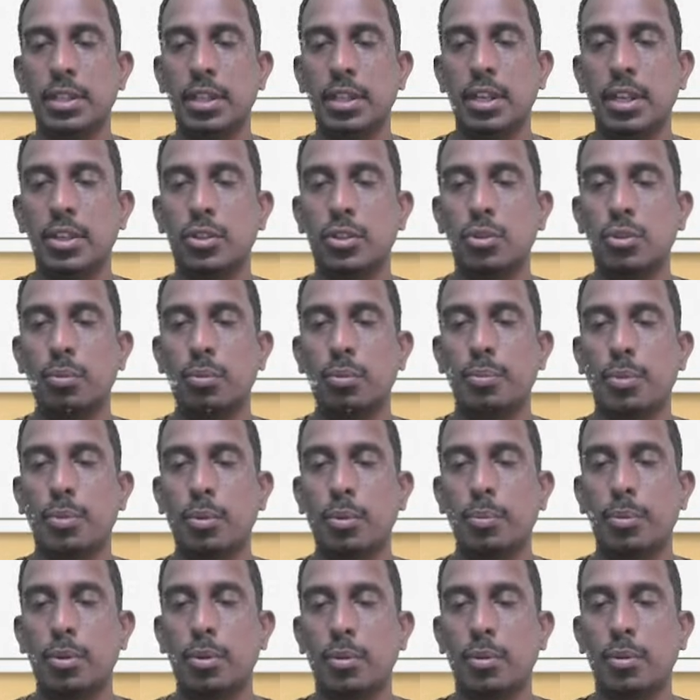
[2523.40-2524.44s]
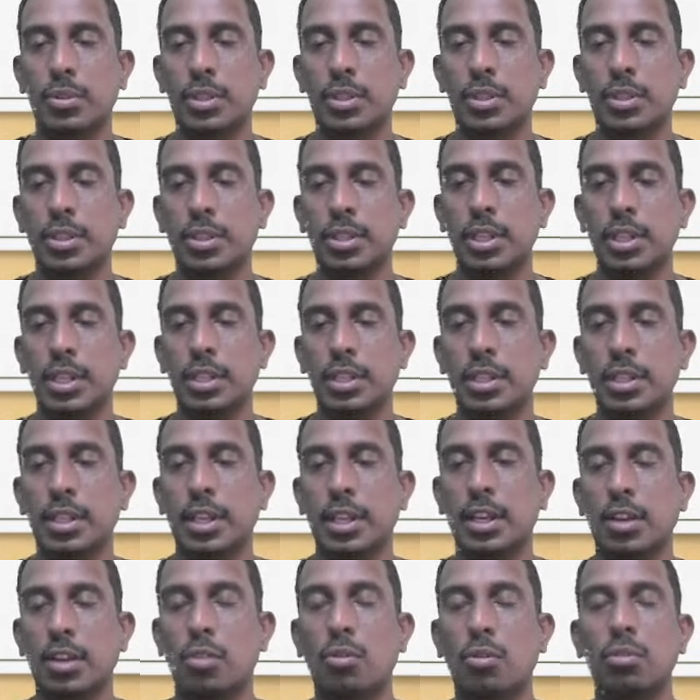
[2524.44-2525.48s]
there is no proper oxygen,
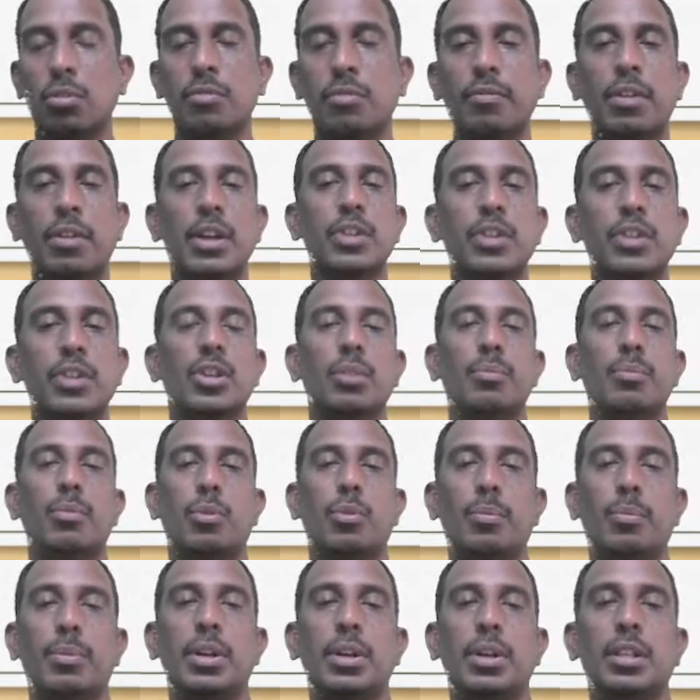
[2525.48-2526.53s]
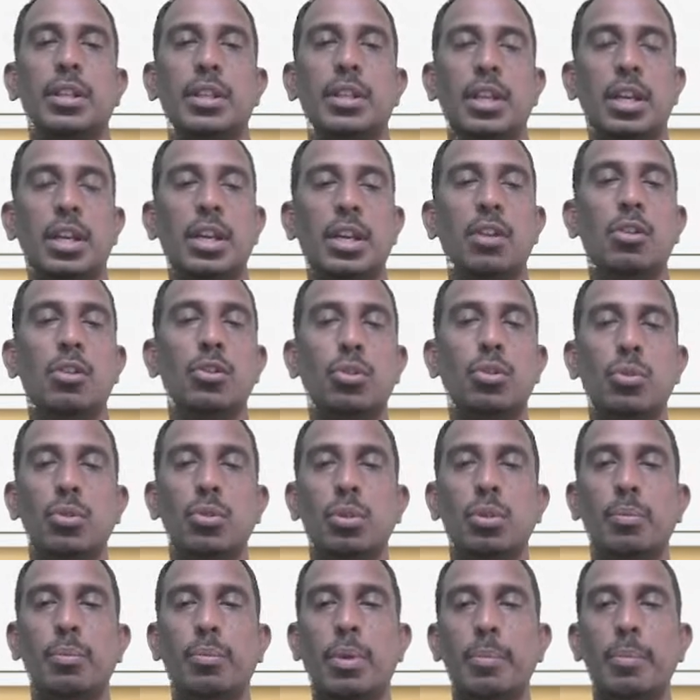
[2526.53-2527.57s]
they cannot function properly. They cannot do
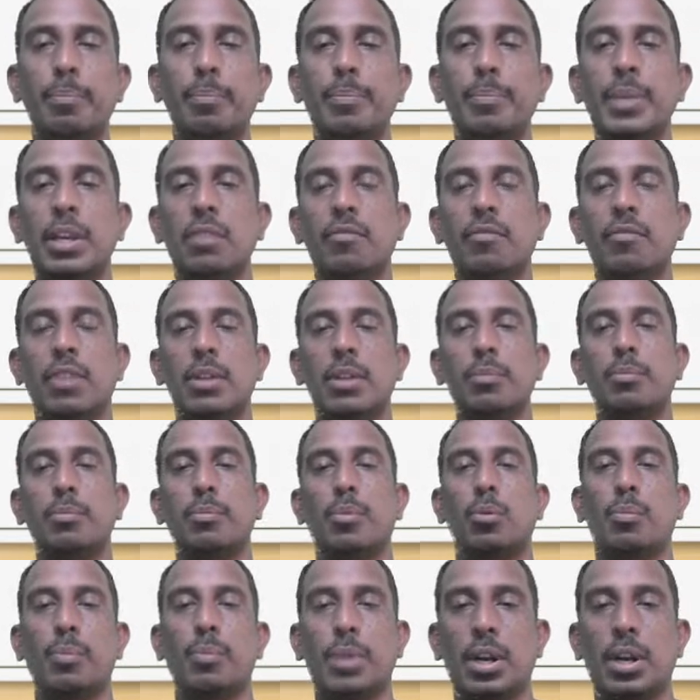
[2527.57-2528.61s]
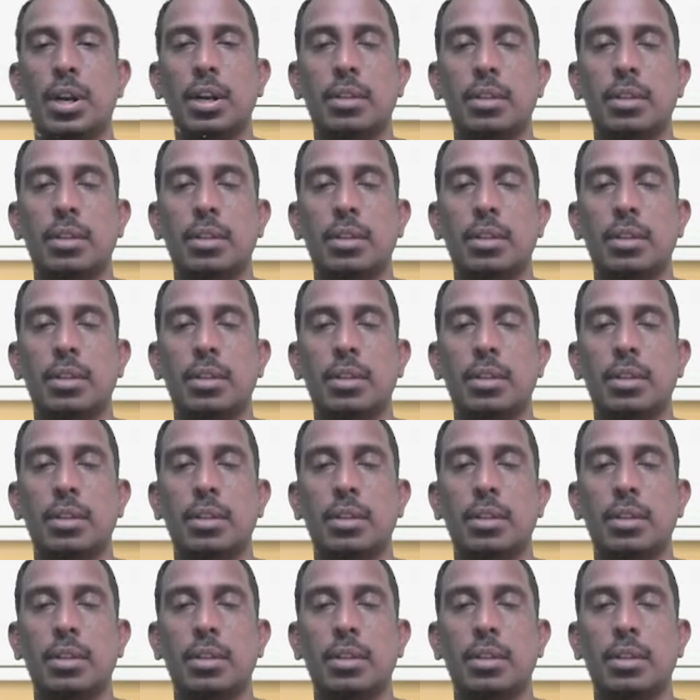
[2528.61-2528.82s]
the pumping one properly.